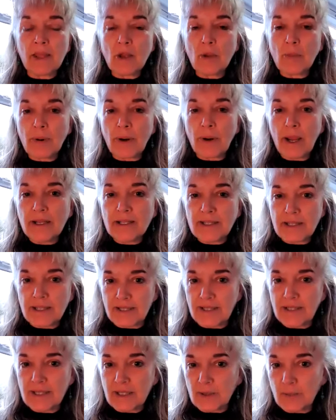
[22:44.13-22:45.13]
you
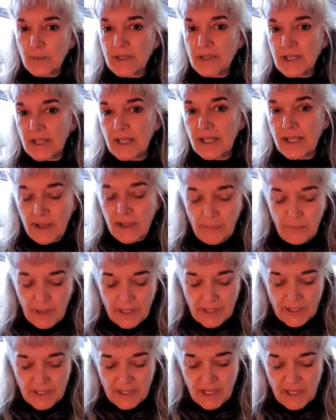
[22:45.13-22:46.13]
practice this particular
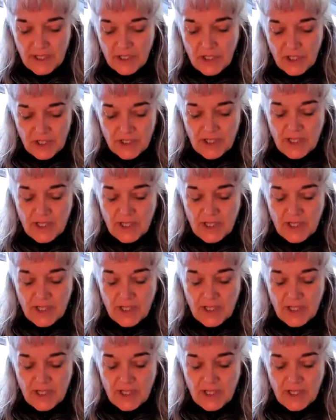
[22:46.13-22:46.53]
meditation